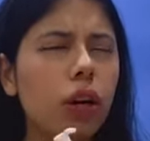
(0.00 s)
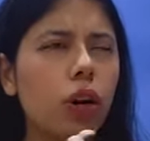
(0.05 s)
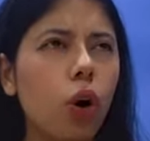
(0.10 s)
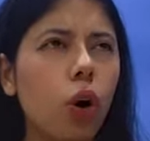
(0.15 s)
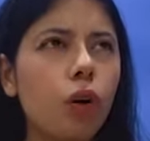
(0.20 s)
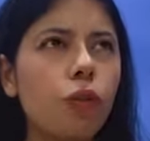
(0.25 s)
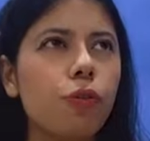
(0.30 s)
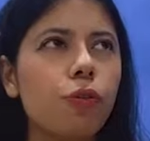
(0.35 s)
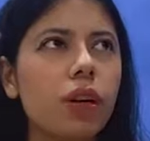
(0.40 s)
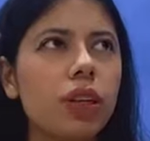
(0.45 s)

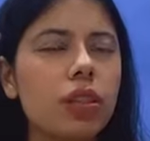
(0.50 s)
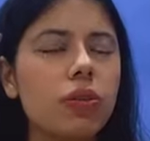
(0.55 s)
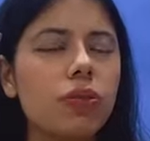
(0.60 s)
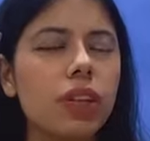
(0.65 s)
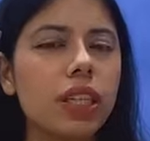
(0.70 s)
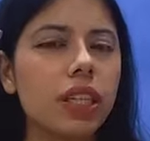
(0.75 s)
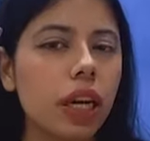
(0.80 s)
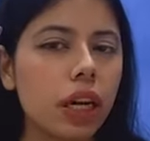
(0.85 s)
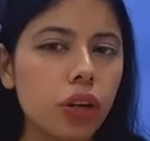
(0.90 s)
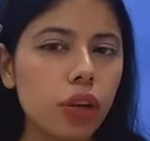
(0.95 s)
lot of us,
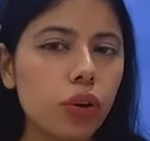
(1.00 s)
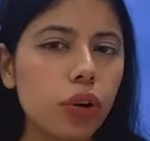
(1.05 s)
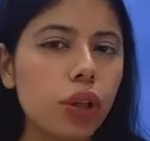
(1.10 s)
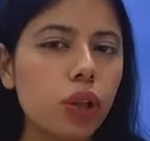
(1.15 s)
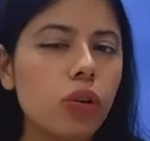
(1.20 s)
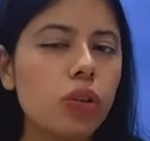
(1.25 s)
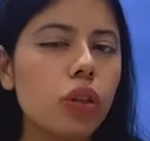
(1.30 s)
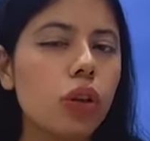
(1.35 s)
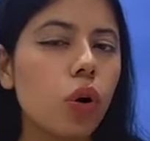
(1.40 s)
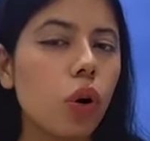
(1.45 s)
we tend to
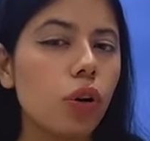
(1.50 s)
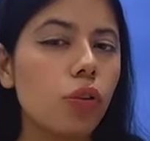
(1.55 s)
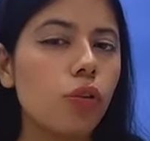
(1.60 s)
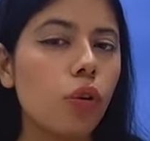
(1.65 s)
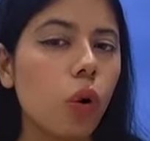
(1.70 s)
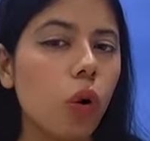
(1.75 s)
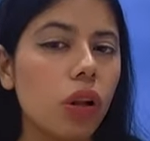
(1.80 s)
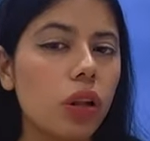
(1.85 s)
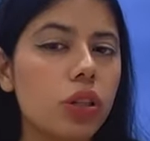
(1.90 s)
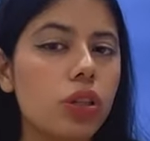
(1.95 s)
use a lot
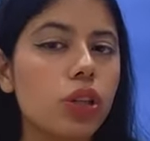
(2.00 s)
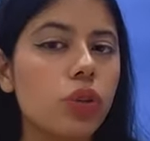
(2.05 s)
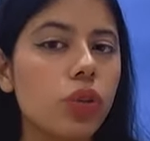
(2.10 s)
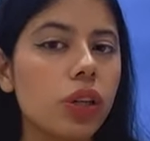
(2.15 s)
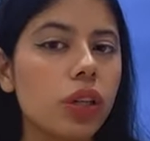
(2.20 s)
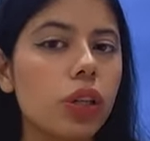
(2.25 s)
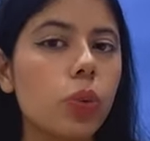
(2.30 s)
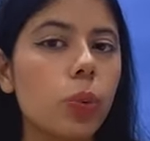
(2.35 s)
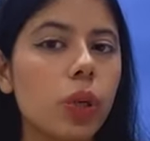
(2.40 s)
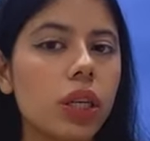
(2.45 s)
of oils
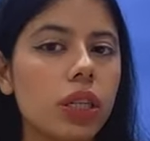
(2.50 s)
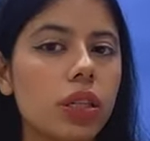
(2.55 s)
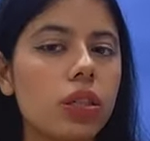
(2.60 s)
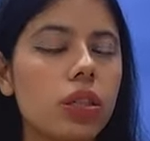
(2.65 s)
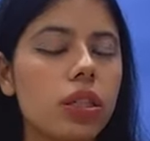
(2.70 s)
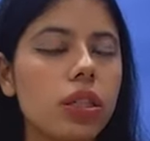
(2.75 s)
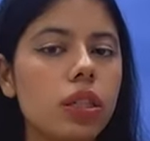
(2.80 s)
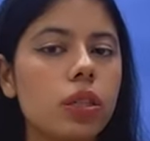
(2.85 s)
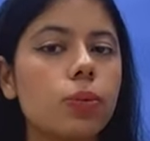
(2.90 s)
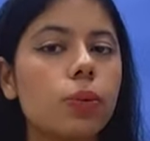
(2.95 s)
during the
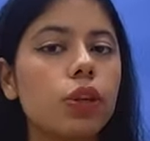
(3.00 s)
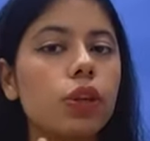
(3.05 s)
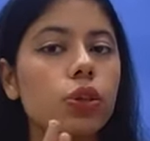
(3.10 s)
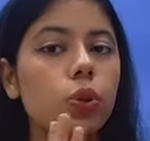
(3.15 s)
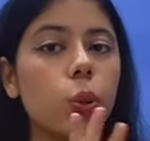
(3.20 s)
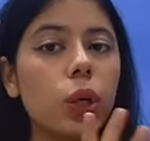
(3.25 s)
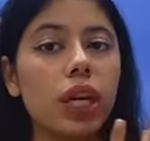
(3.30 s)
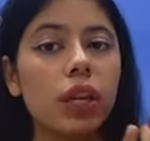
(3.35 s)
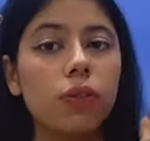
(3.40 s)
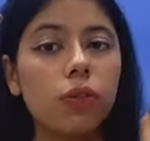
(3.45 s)
winter season
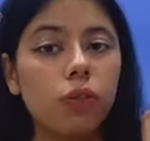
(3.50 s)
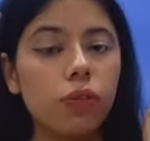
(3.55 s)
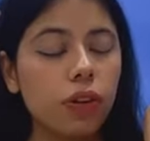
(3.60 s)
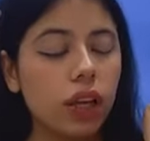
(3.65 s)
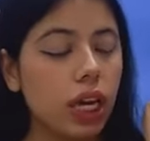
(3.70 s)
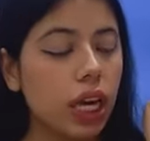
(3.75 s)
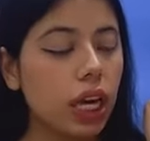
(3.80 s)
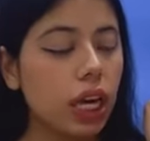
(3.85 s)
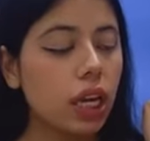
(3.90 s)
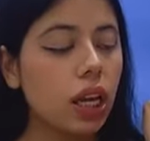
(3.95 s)
because we can
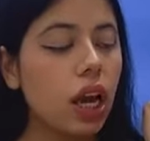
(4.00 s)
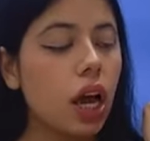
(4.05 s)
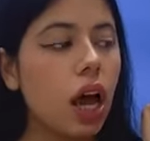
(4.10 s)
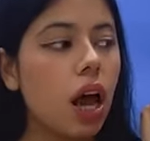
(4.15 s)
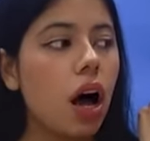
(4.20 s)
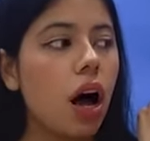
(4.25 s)
feel